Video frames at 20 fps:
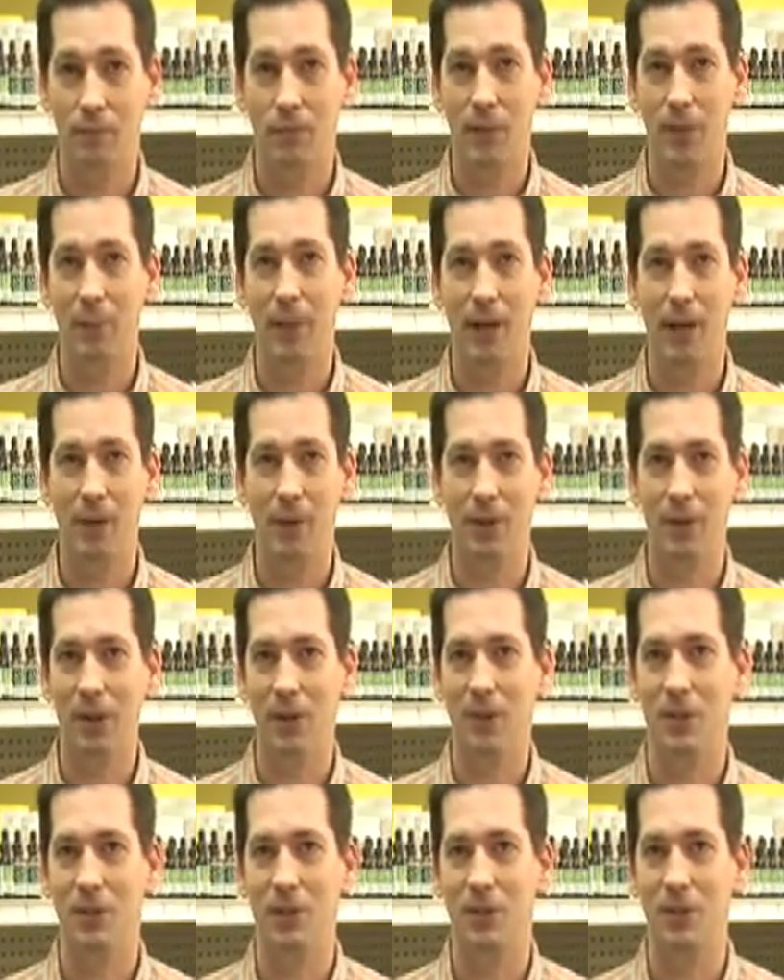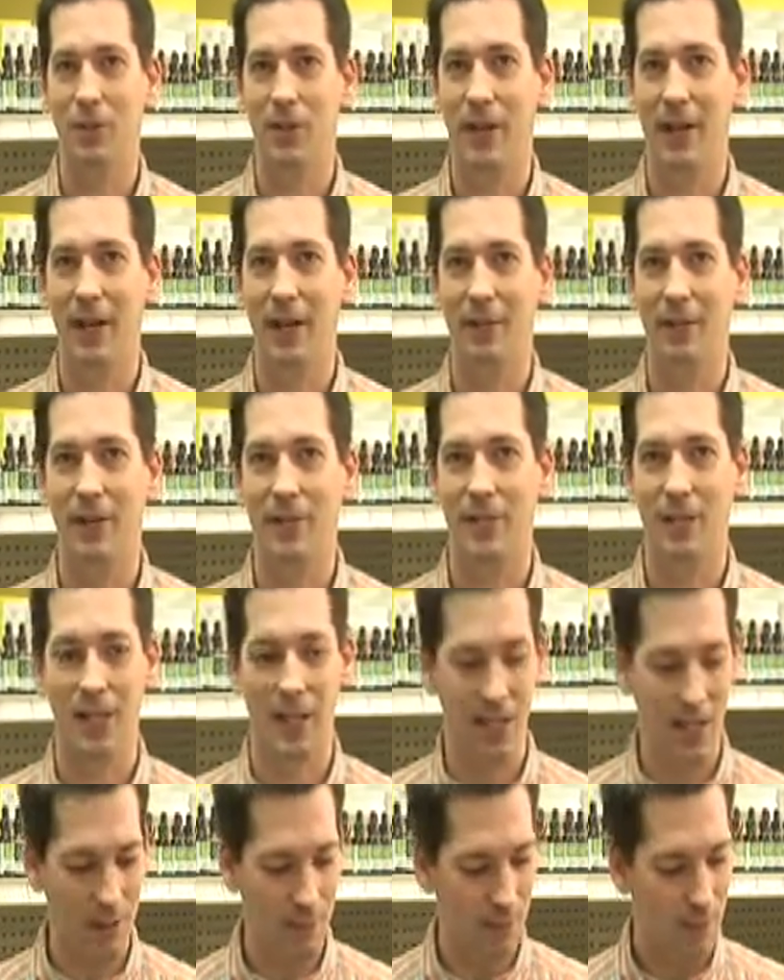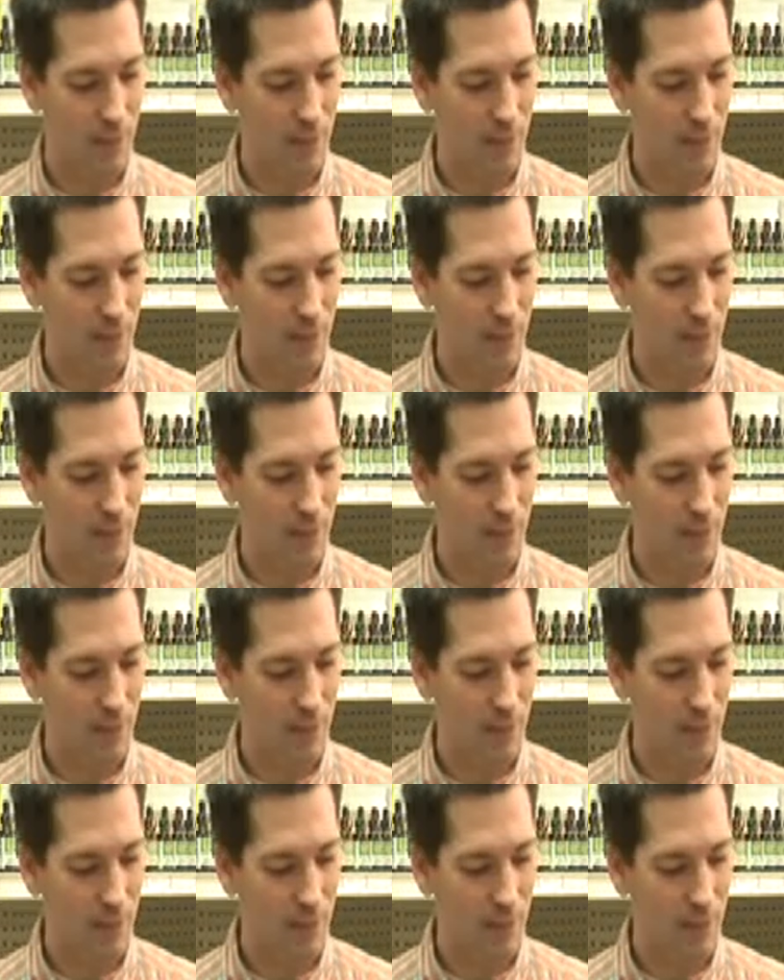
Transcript: you might want to listen to what I have to say.